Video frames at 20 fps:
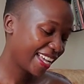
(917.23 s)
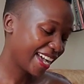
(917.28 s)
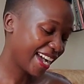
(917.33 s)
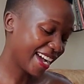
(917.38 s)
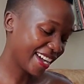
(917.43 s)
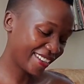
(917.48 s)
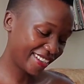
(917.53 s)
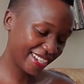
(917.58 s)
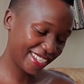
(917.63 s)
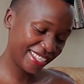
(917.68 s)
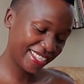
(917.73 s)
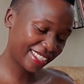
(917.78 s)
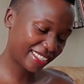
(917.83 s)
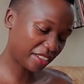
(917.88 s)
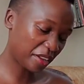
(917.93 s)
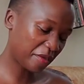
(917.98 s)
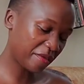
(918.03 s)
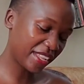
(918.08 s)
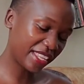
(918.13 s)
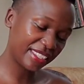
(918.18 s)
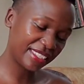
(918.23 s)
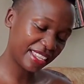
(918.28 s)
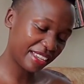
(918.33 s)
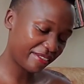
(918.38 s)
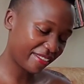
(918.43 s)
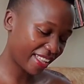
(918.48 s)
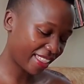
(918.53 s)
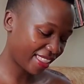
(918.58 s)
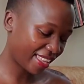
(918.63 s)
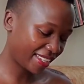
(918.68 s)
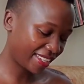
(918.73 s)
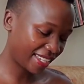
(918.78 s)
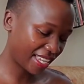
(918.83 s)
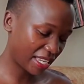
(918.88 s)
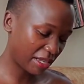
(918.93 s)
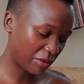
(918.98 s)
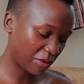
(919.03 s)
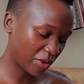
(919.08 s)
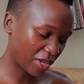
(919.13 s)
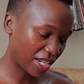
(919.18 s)
I'll read this comment some other
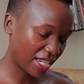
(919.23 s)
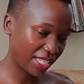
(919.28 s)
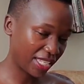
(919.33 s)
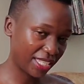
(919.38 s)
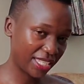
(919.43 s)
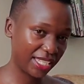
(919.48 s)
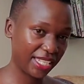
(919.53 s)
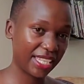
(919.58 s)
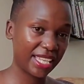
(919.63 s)
time, honestly.